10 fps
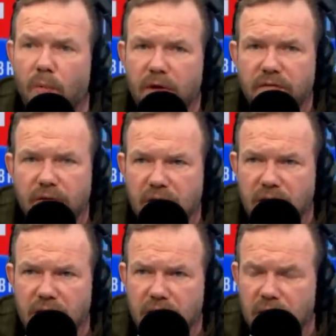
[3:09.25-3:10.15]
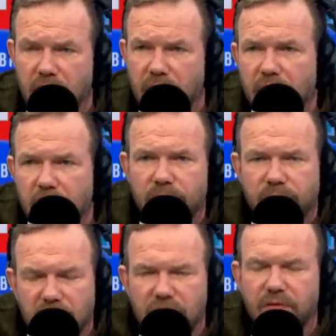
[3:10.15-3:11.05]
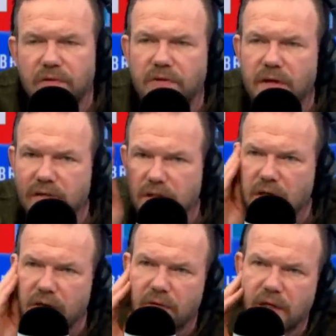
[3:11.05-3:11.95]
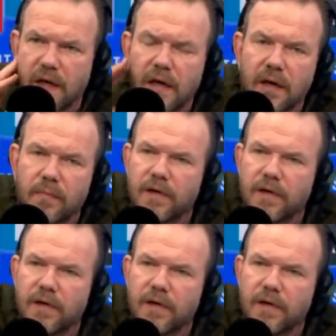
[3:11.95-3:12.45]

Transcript: What if you're a, del you know, I know delivery drivers are generally younger,